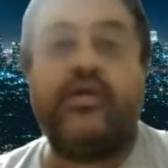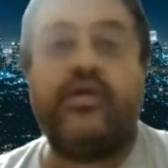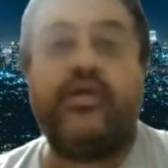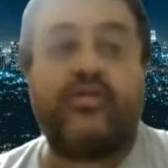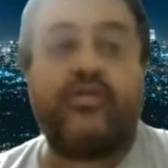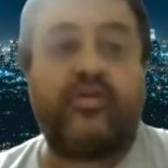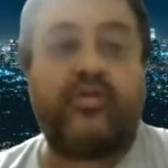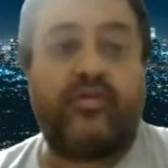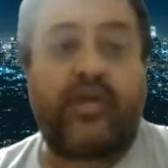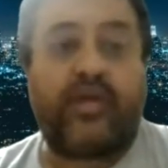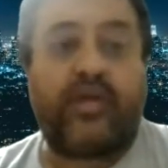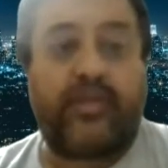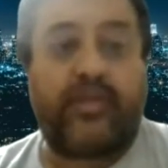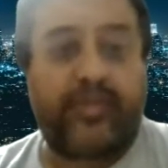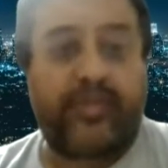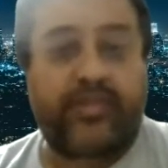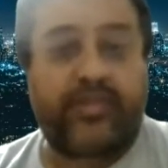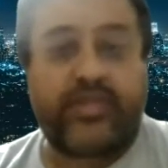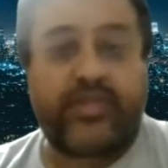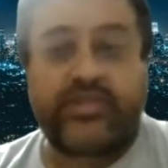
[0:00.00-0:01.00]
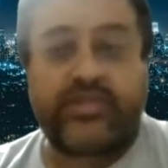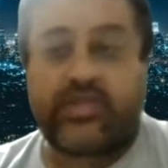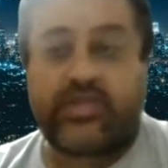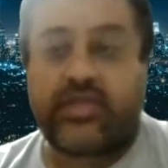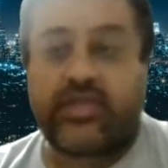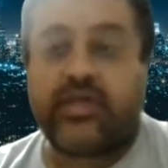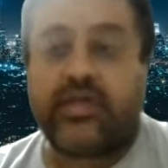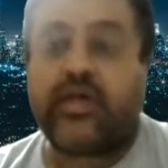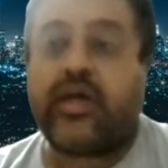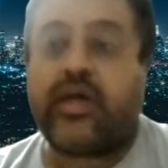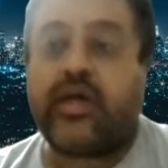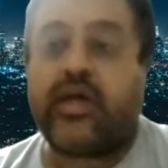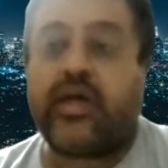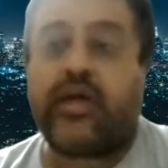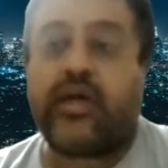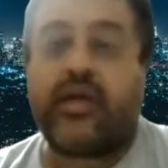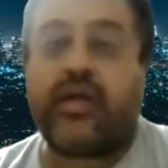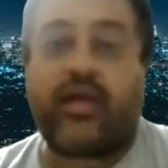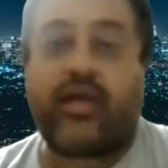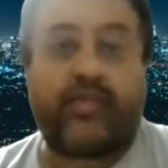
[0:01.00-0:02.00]
So happy pricing
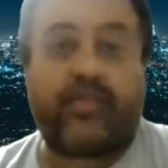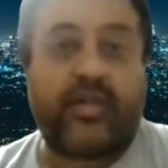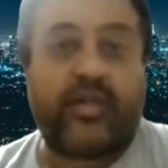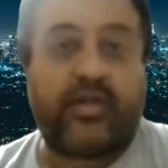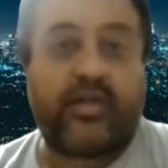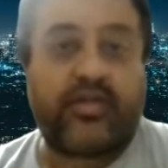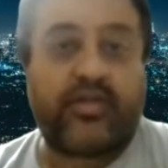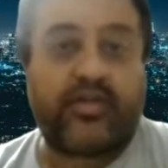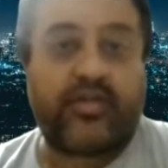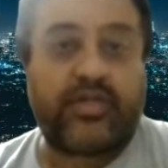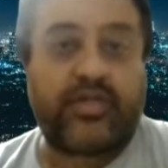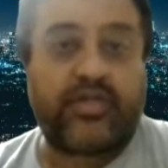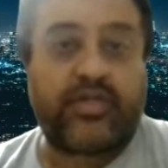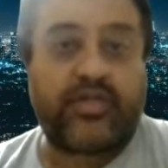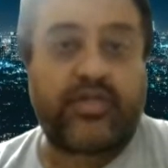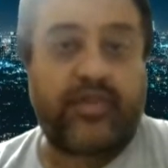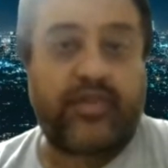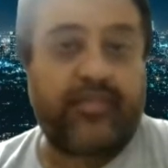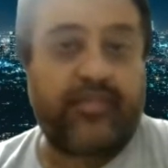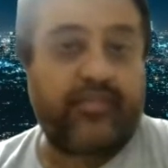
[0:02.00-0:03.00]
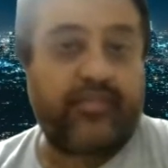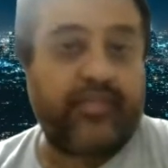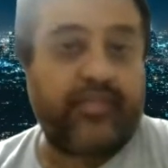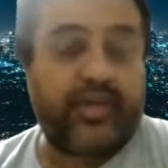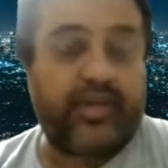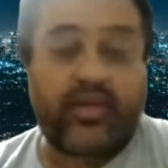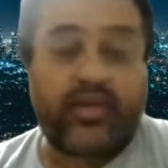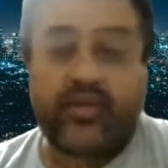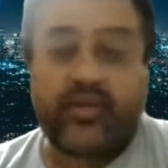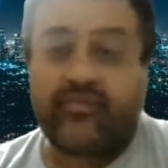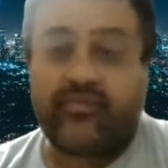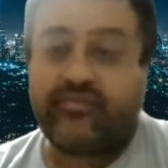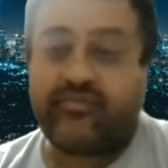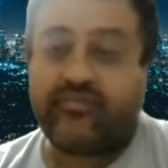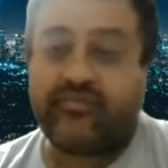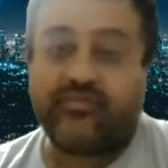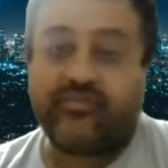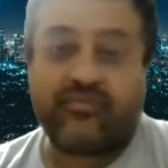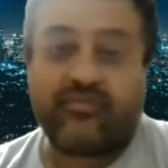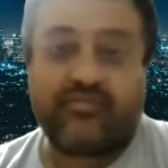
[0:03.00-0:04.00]
and happy entrepreneurship.
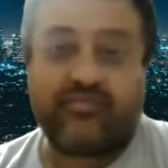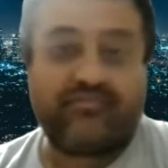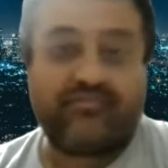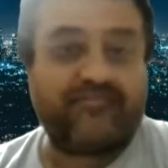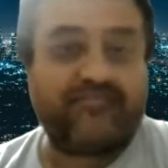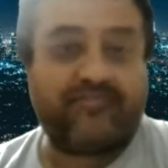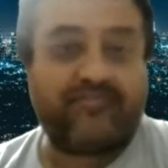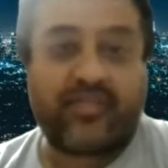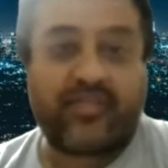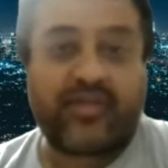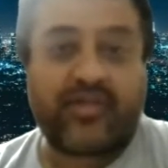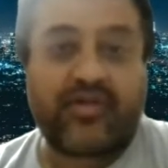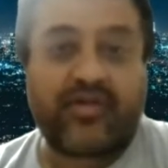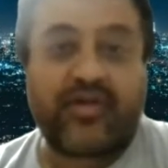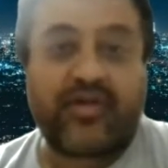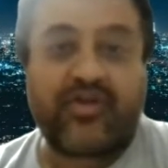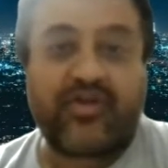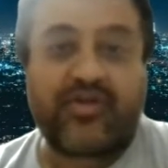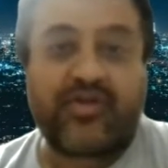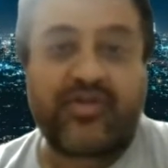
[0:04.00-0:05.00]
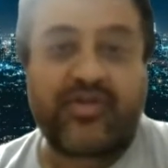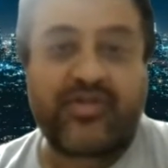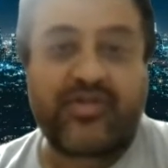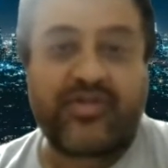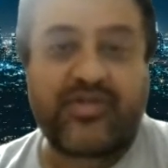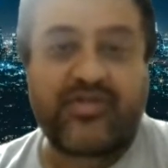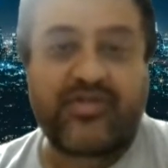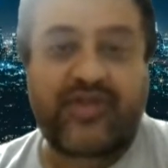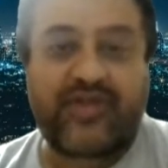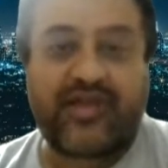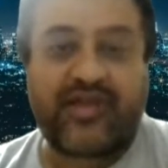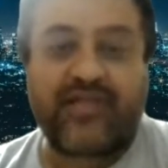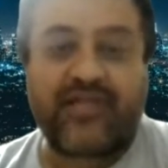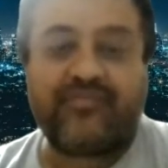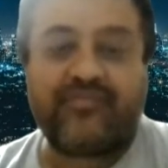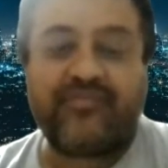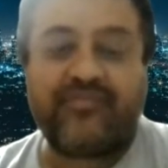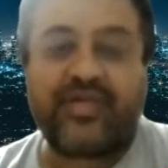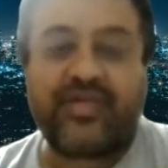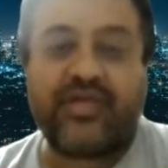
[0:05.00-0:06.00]
Run your business well.
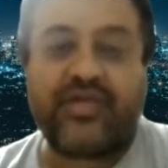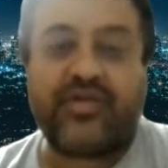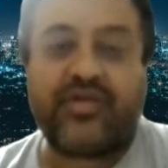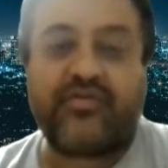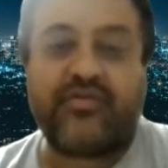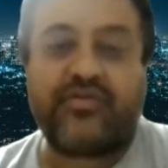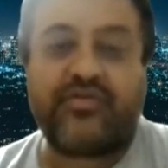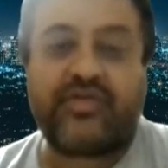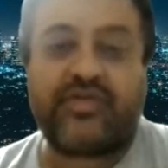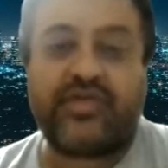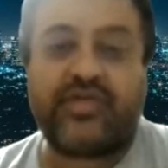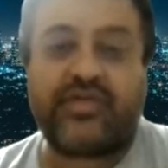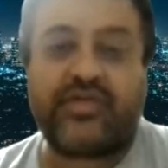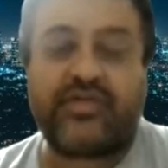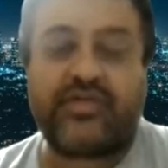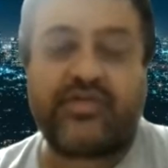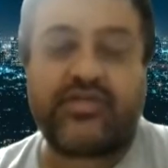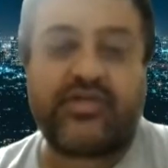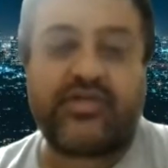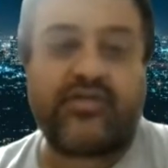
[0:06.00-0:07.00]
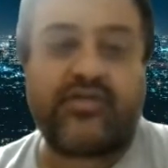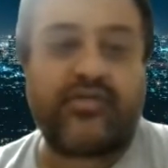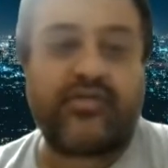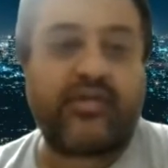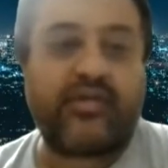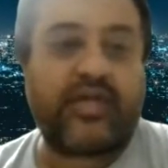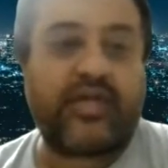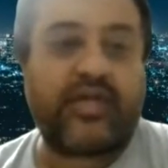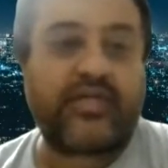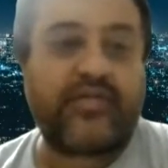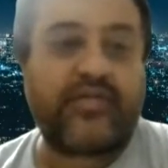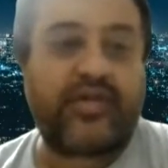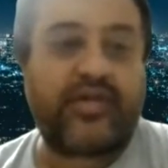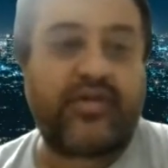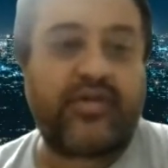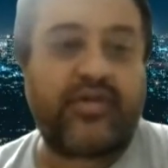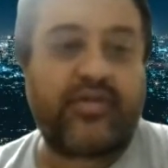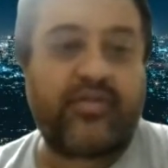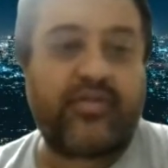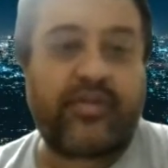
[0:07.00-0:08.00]
Thank you. Cheers. See you in the next
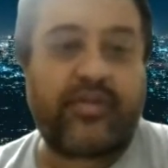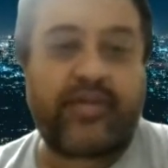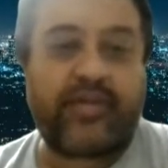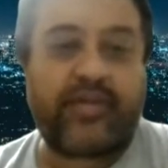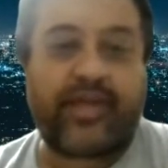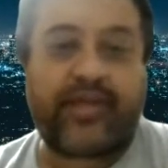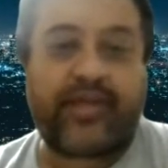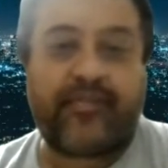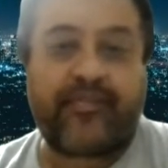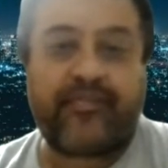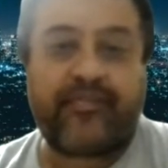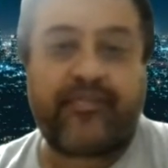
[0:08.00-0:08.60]
video. Bye bye.